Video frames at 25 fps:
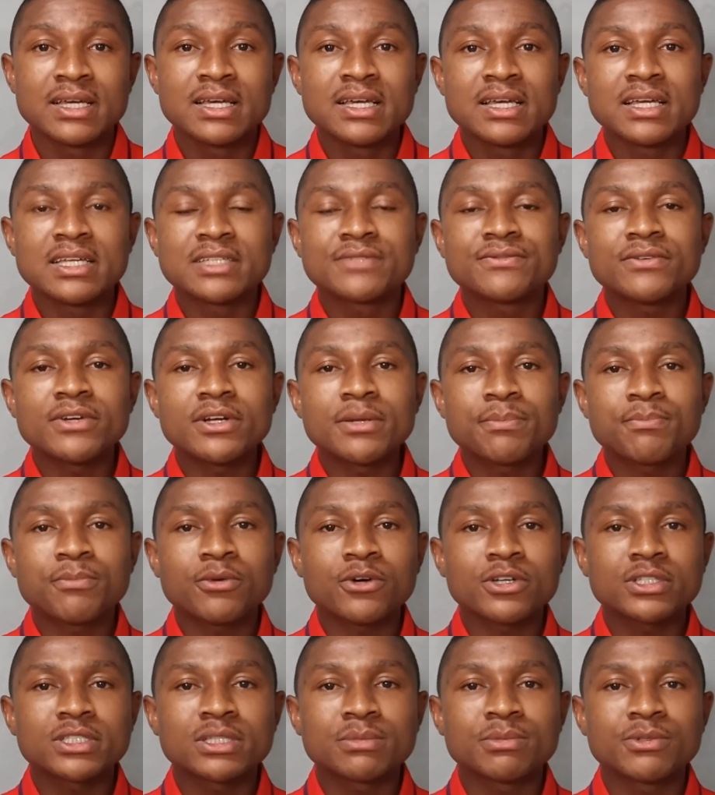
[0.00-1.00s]
It's very
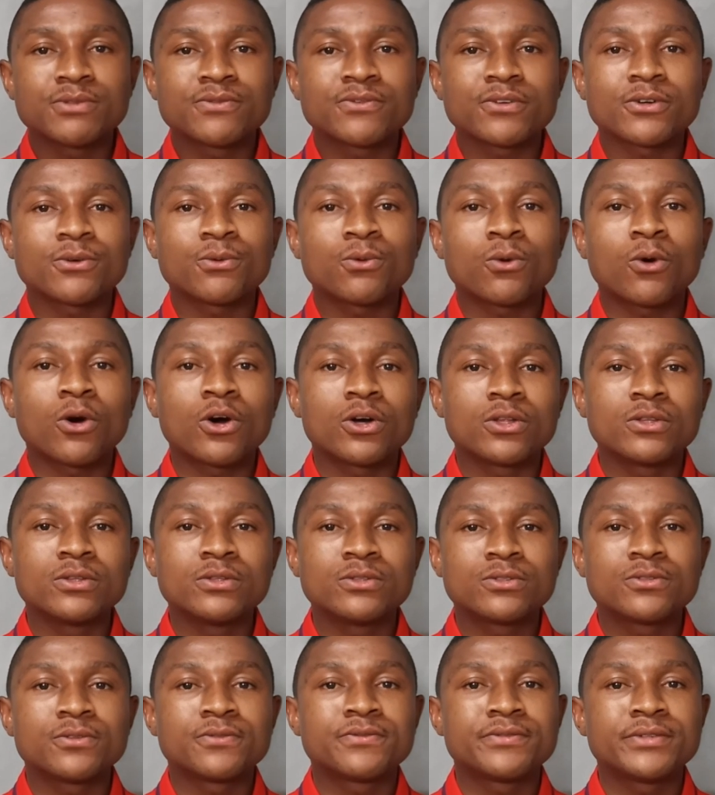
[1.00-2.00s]
possible for one
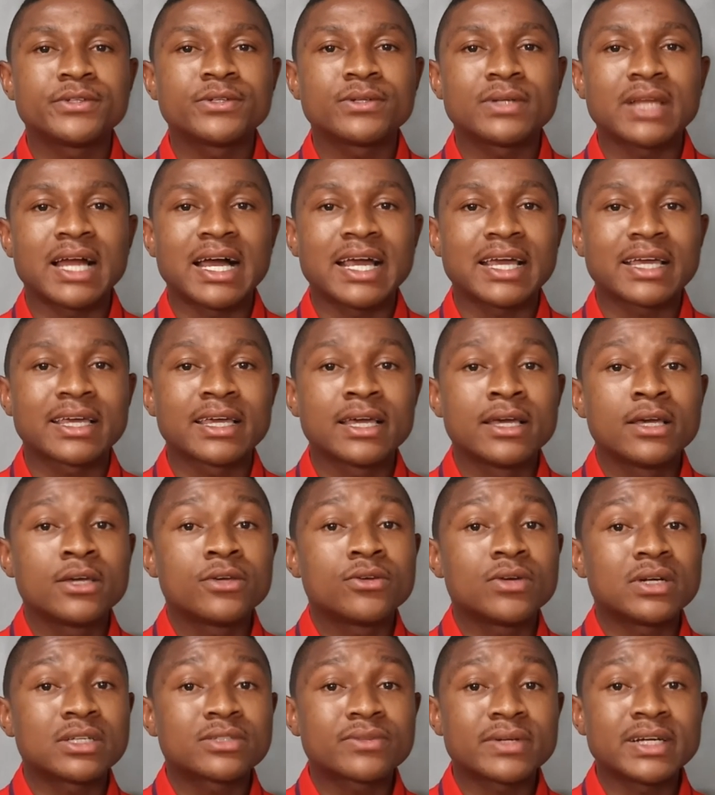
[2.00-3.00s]
to feel like
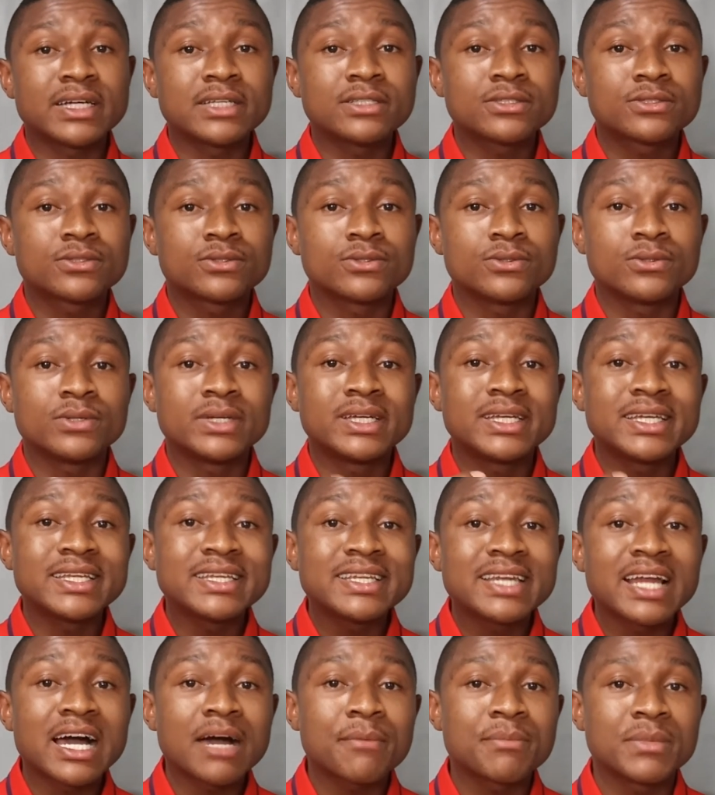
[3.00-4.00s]
you're trying to
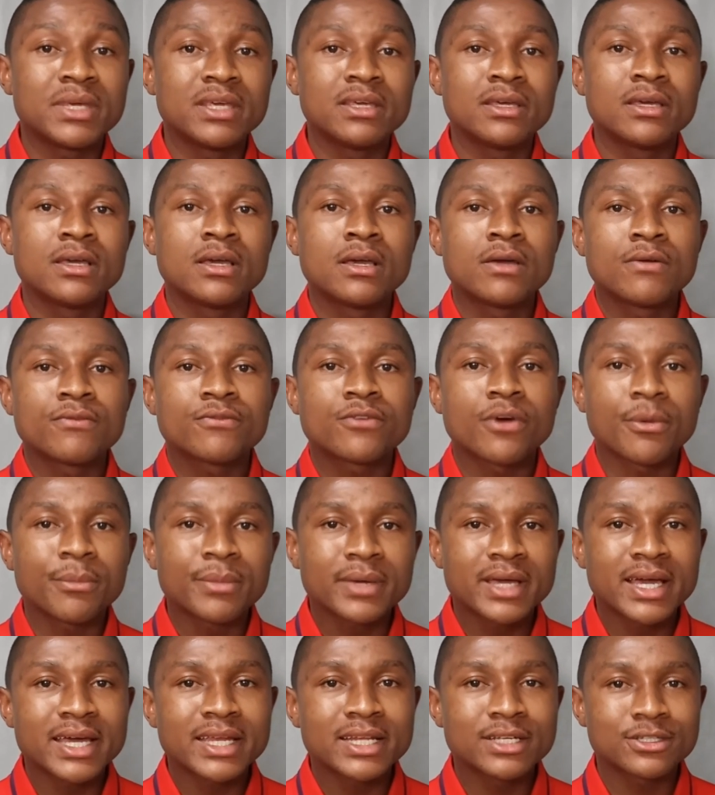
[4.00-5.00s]
hinder me from
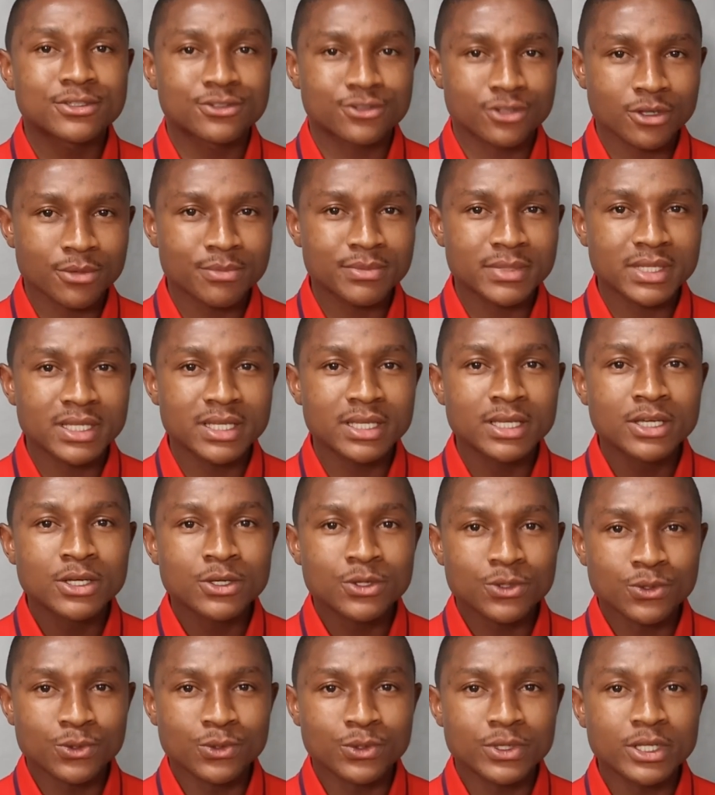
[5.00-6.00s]
getting something
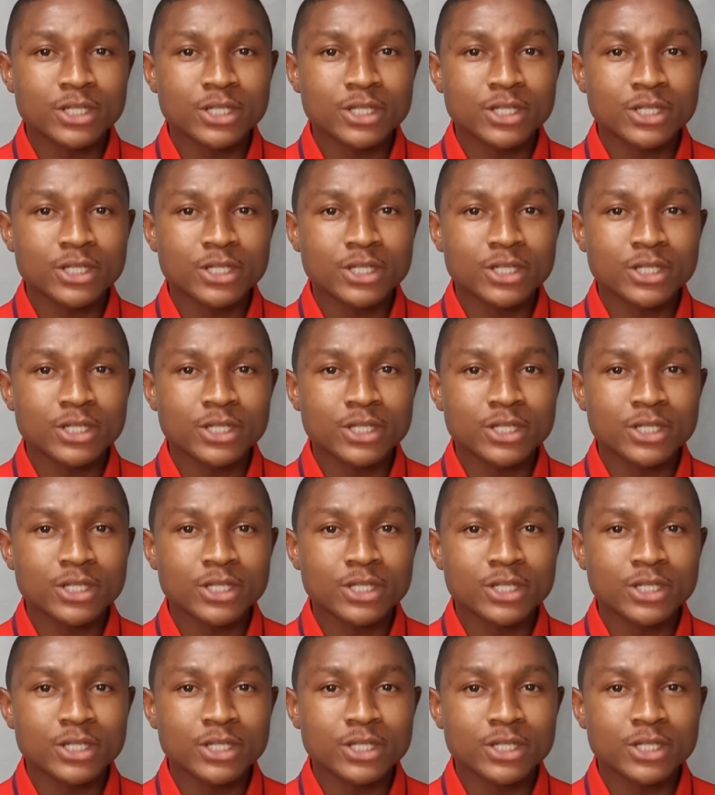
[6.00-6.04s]
good.